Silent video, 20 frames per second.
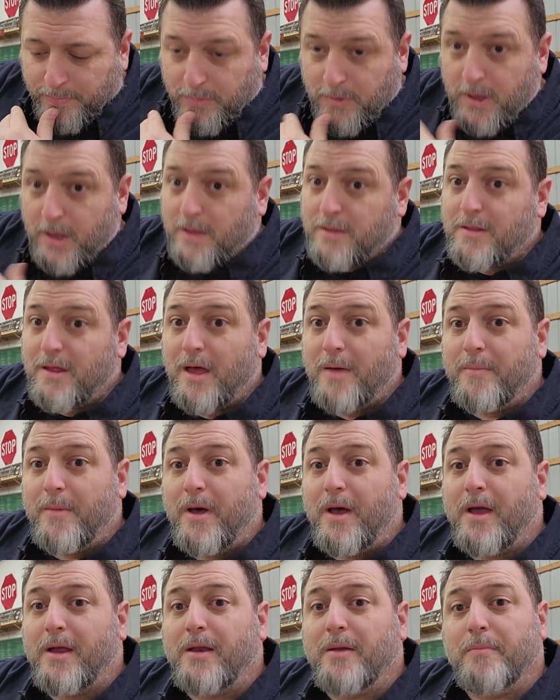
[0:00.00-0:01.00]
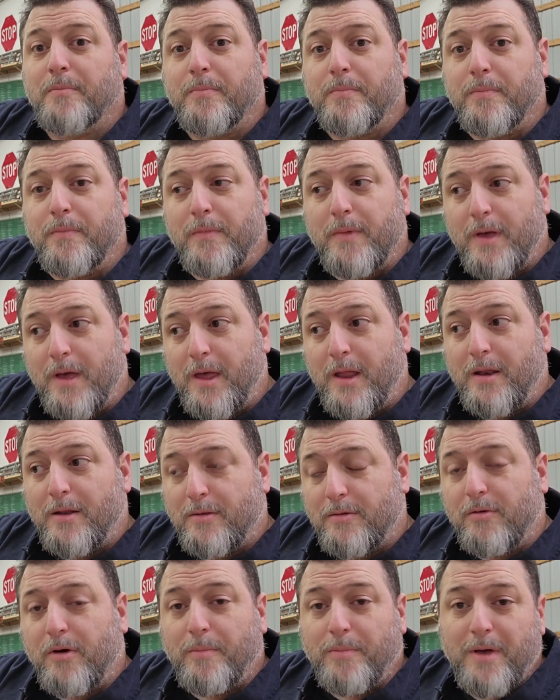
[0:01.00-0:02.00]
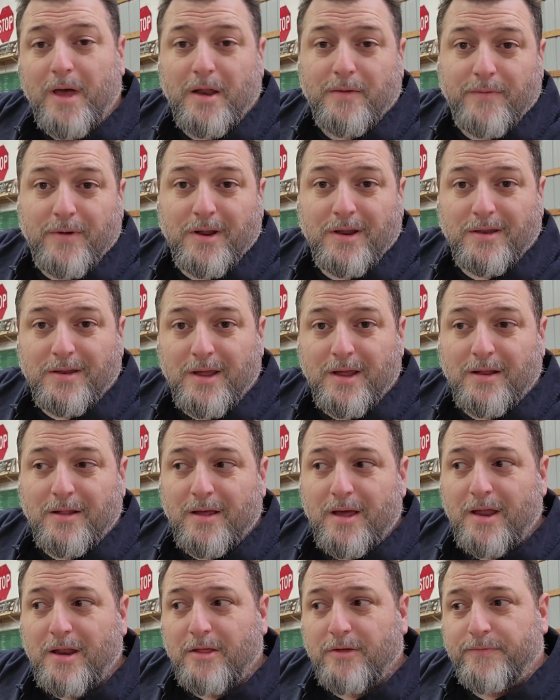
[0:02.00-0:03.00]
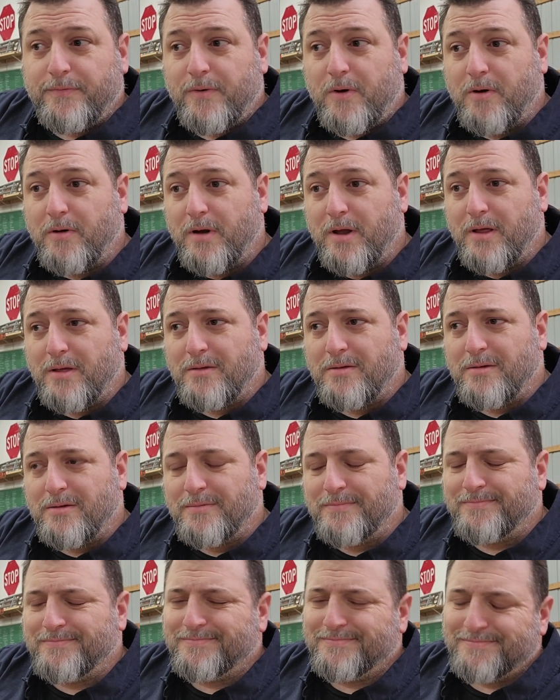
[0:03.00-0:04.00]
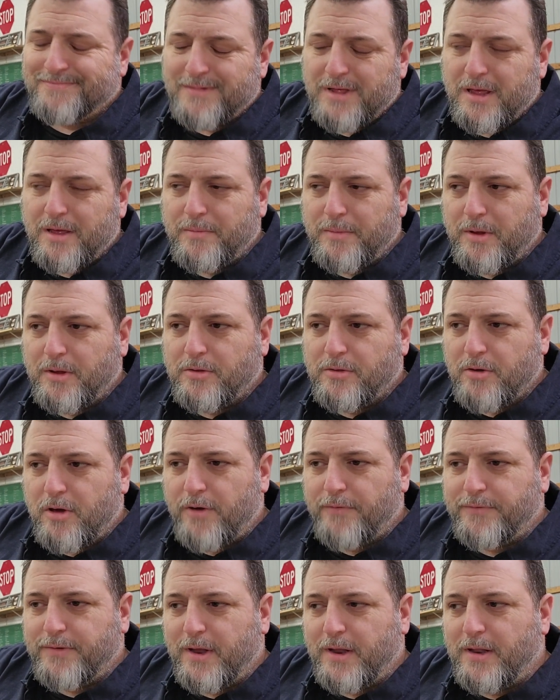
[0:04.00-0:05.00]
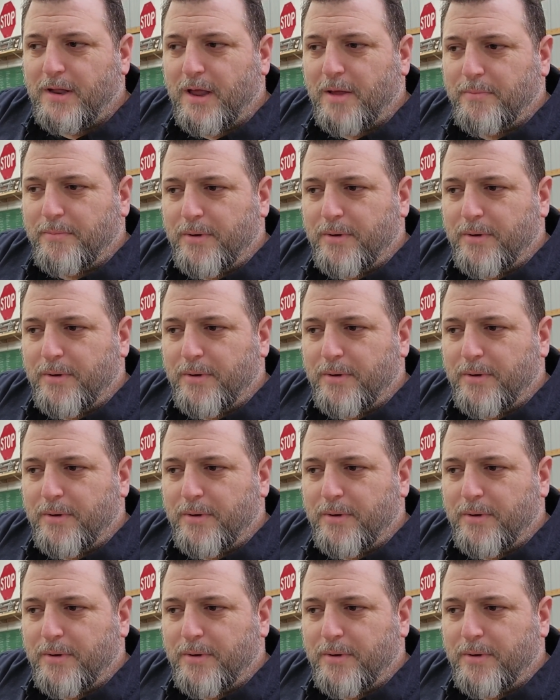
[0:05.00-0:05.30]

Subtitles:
It's not mine, and so I'm kind of on a deadline as far as, I mean, soft deadline,